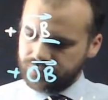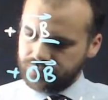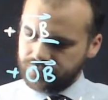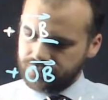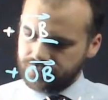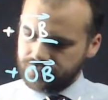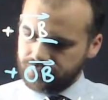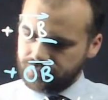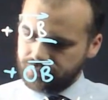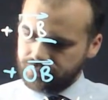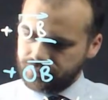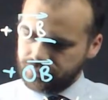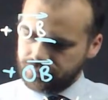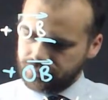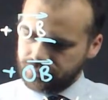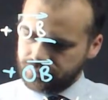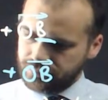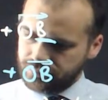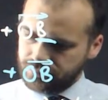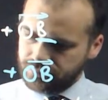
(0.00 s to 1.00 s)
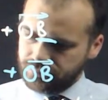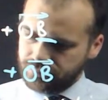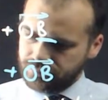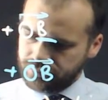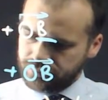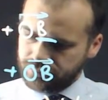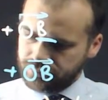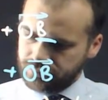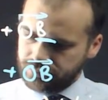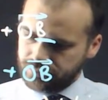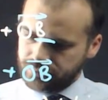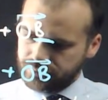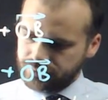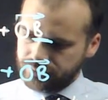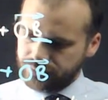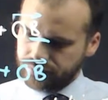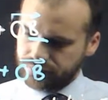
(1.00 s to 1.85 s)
(no one is talking)